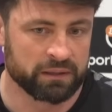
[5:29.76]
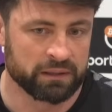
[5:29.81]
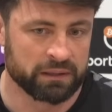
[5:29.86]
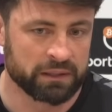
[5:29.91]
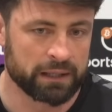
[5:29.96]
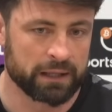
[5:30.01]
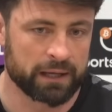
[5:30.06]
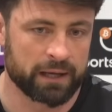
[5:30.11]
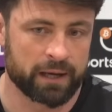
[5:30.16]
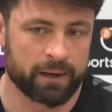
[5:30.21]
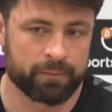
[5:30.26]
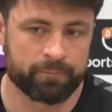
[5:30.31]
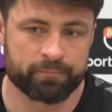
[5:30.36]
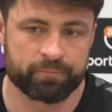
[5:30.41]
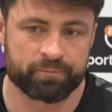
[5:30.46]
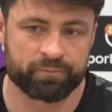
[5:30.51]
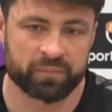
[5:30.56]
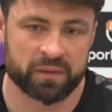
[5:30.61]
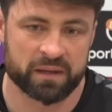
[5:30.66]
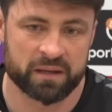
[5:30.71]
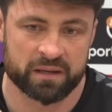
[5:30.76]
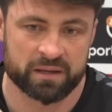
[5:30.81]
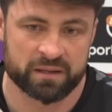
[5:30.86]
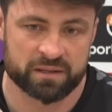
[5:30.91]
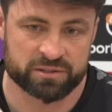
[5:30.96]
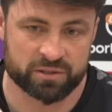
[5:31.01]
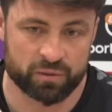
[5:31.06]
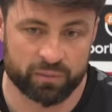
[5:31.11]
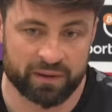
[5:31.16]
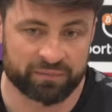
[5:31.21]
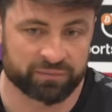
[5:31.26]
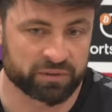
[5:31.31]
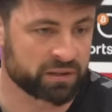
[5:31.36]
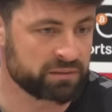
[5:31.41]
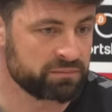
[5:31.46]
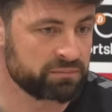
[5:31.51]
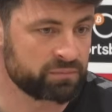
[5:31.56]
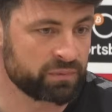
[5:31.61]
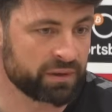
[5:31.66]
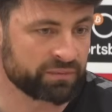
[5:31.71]
So we have
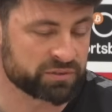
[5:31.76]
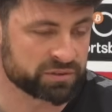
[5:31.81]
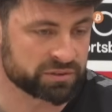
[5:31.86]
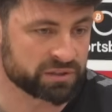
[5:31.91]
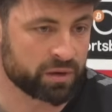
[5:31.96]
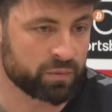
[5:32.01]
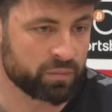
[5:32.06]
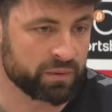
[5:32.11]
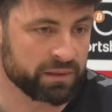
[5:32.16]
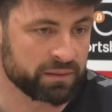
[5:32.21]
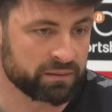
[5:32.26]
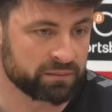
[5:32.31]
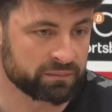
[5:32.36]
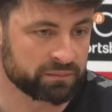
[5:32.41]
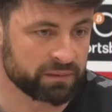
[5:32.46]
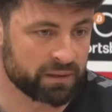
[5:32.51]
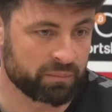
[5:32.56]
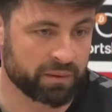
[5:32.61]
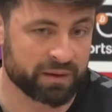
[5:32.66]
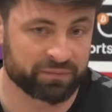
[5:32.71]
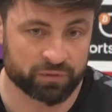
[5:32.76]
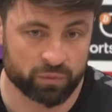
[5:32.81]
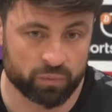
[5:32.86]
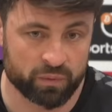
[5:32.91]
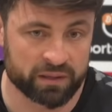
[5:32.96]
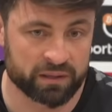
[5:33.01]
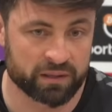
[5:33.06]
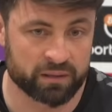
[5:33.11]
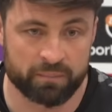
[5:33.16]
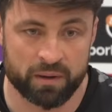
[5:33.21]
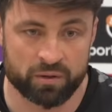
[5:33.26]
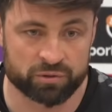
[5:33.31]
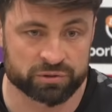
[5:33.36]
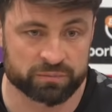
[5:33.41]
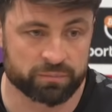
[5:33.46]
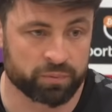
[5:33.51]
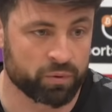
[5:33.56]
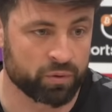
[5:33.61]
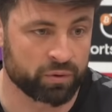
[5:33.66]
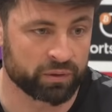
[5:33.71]
to start winning, and we have to win in the most
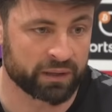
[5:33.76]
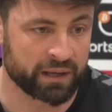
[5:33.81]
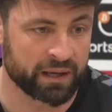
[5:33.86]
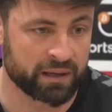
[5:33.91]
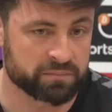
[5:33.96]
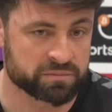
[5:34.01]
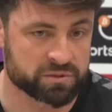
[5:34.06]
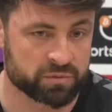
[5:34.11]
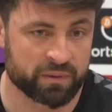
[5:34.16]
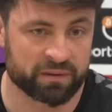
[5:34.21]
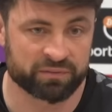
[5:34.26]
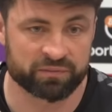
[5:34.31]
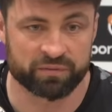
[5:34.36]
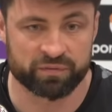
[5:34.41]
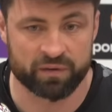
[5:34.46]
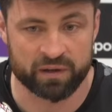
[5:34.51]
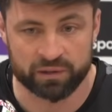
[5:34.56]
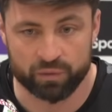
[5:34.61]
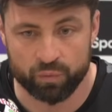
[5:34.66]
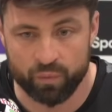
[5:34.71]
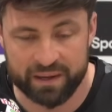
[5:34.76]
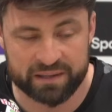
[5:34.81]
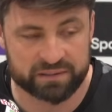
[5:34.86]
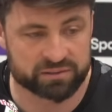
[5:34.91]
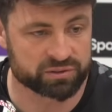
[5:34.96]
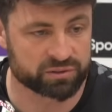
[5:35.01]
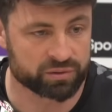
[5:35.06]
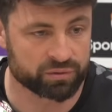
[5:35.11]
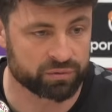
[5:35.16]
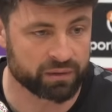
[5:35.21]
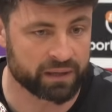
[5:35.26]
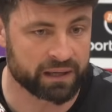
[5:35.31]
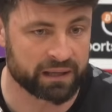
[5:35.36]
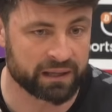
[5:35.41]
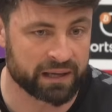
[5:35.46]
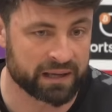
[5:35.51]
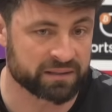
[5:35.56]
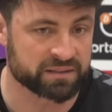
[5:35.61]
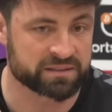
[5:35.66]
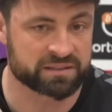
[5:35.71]
important games, and we have to find a way to do that
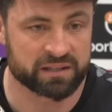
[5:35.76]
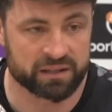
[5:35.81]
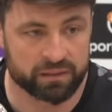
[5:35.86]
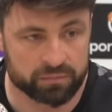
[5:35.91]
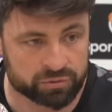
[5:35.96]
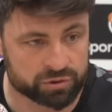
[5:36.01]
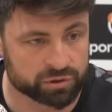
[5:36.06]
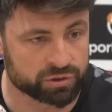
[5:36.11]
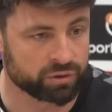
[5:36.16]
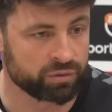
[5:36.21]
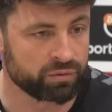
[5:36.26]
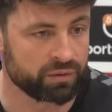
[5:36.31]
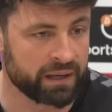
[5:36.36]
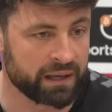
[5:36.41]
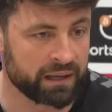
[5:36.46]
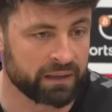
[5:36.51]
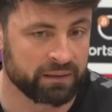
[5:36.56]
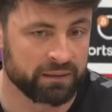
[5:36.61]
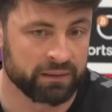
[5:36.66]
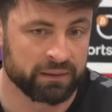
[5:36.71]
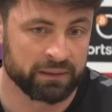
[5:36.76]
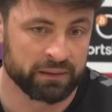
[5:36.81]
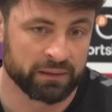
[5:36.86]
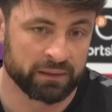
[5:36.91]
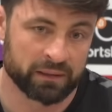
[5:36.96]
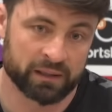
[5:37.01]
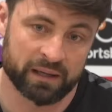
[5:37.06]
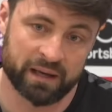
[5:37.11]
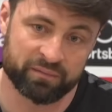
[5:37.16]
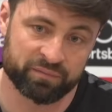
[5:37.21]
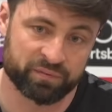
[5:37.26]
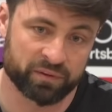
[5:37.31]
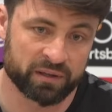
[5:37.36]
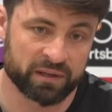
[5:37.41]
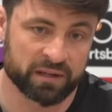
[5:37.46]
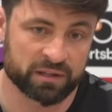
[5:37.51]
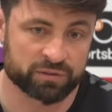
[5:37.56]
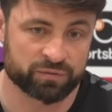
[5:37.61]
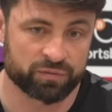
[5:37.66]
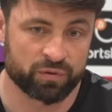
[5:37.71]
and a team to do that. And for the
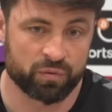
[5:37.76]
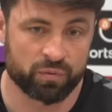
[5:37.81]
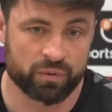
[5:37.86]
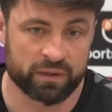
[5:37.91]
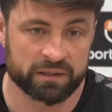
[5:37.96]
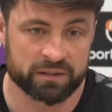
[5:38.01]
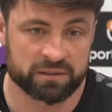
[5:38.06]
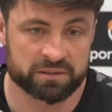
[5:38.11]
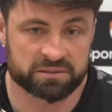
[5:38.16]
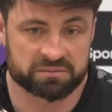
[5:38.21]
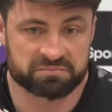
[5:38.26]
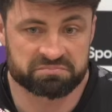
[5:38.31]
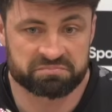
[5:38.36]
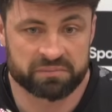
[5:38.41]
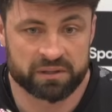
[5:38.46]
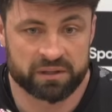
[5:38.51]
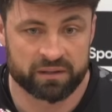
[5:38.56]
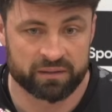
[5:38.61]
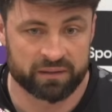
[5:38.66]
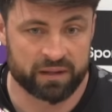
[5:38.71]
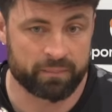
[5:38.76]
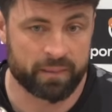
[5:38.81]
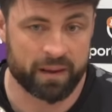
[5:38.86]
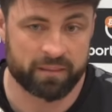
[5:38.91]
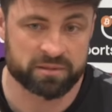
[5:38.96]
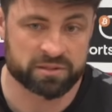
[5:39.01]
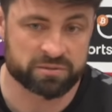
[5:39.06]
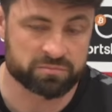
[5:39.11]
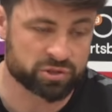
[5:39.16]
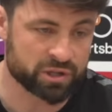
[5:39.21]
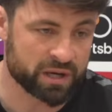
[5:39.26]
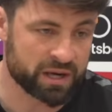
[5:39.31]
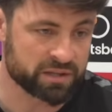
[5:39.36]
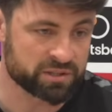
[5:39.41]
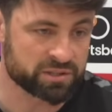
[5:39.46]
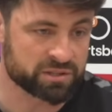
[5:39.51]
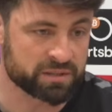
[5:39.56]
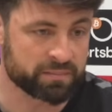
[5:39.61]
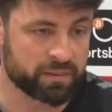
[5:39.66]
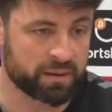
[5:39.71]
next 4 weeks, there may be some
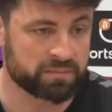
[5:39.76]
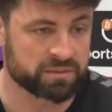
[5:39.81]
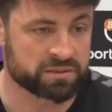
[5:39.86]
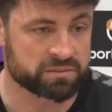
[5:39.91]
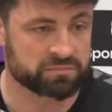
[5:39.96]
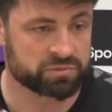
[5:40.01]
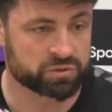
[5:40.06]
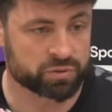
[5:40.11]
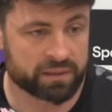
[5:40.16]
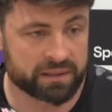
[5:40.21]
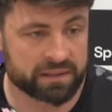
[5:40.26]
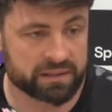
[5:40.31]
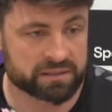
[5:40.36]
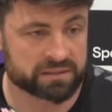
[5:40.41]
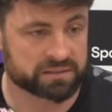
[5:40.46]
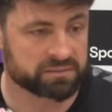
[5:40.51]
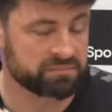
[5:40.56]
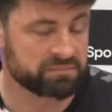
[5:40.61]
changes, there may be some tweaks,